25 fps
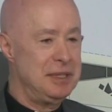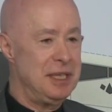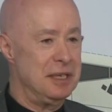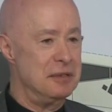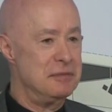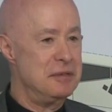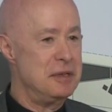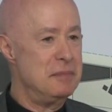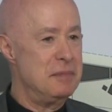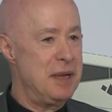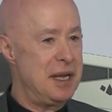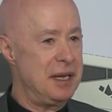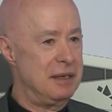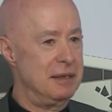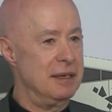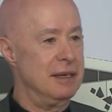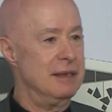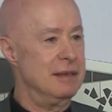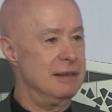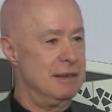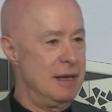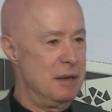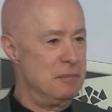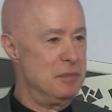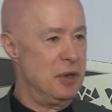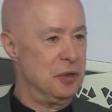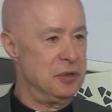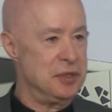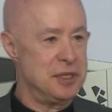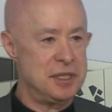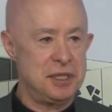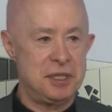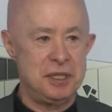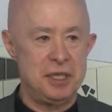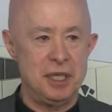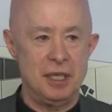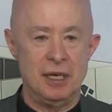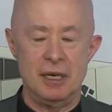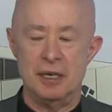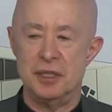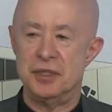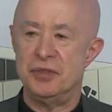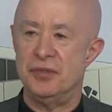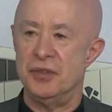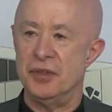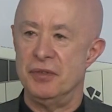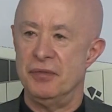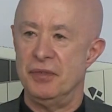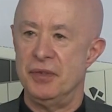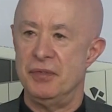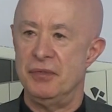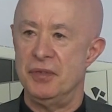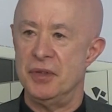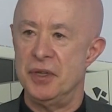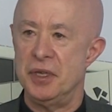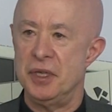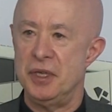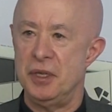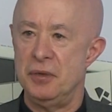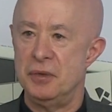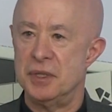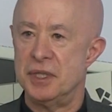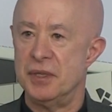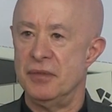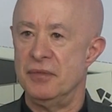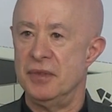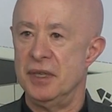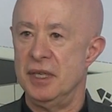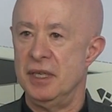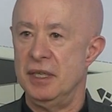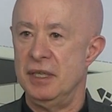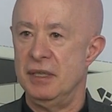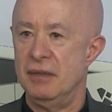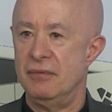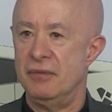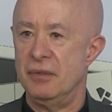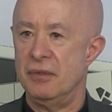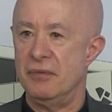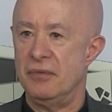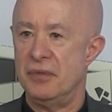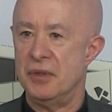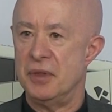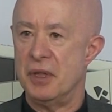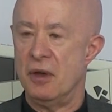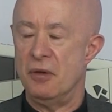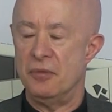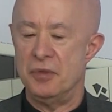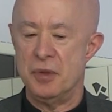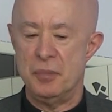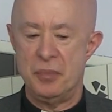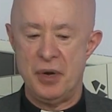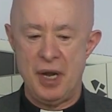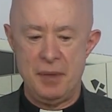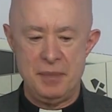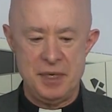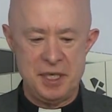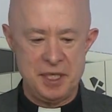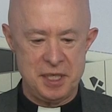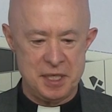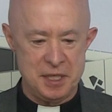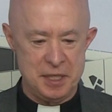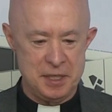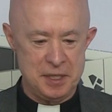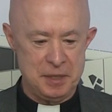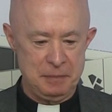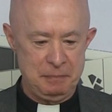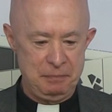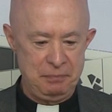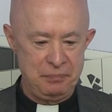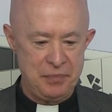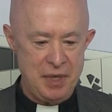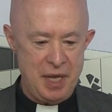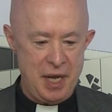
you know we make a modest charge for the use of the premises.